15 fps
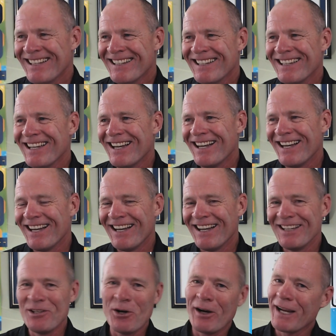
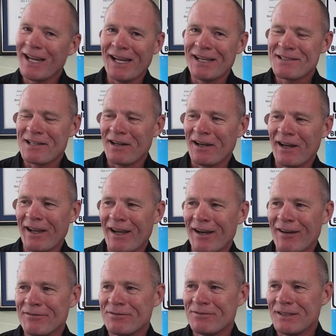No, I can't say I have.